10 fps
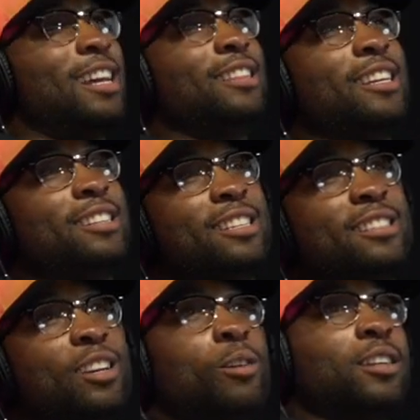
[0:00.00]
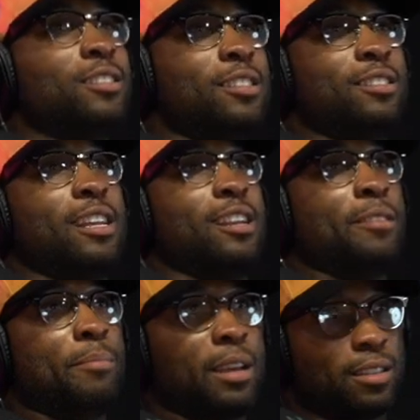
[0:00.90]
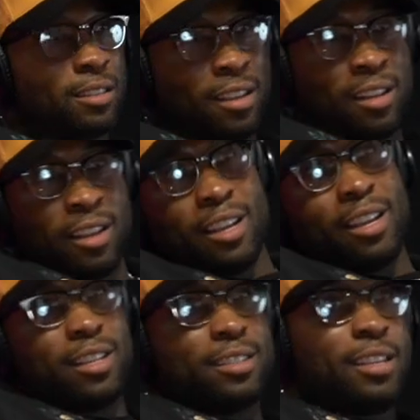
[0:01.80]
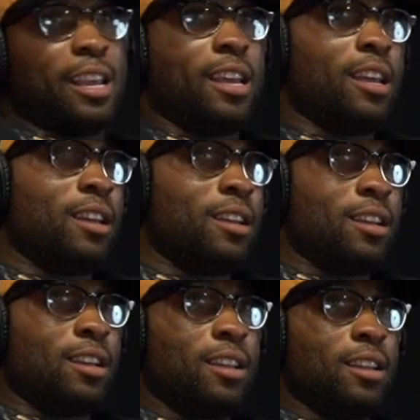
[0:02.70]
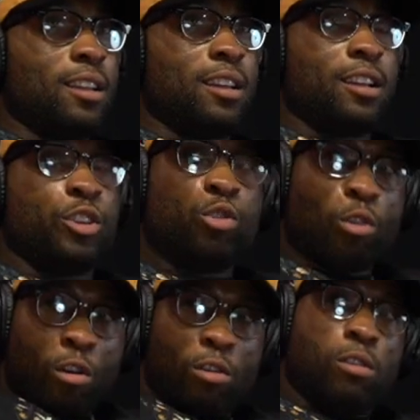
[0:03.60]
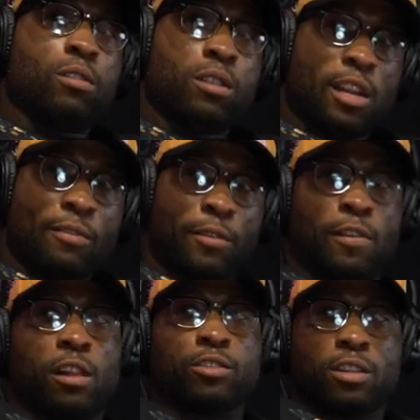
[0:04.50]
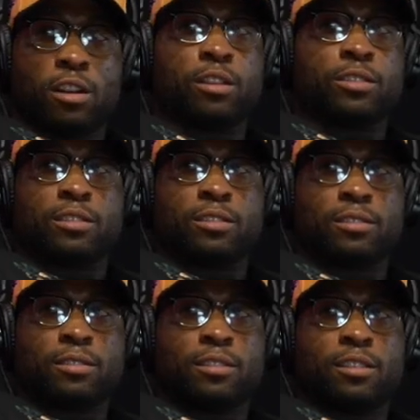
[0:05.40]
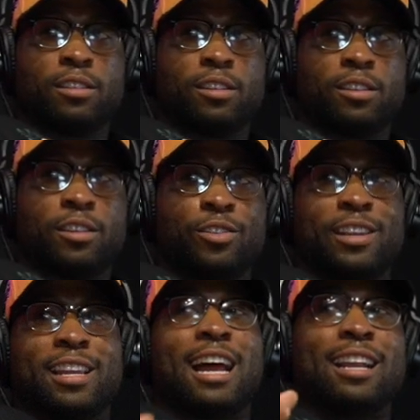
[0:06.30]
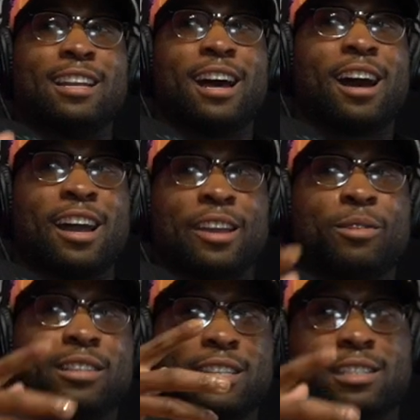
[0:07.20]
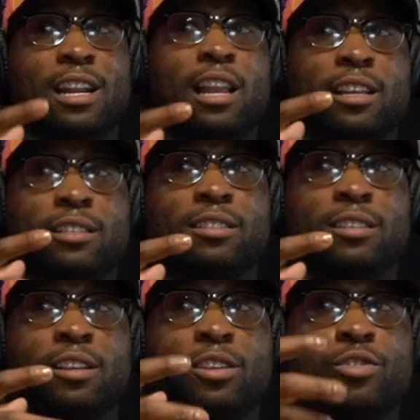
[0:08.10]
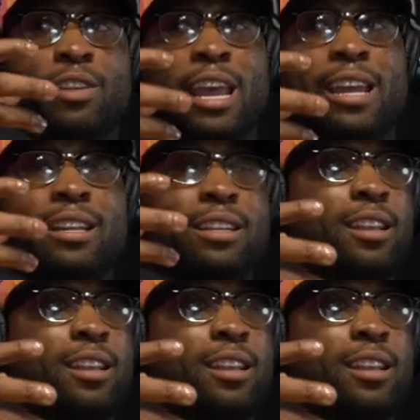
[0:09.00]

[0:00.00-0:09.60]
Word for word: I think Denzel Washington said it the best. Oh, it's gonna be. He said. A U-Haul never follows a hearse. You cannot die with this knowledge. You can't,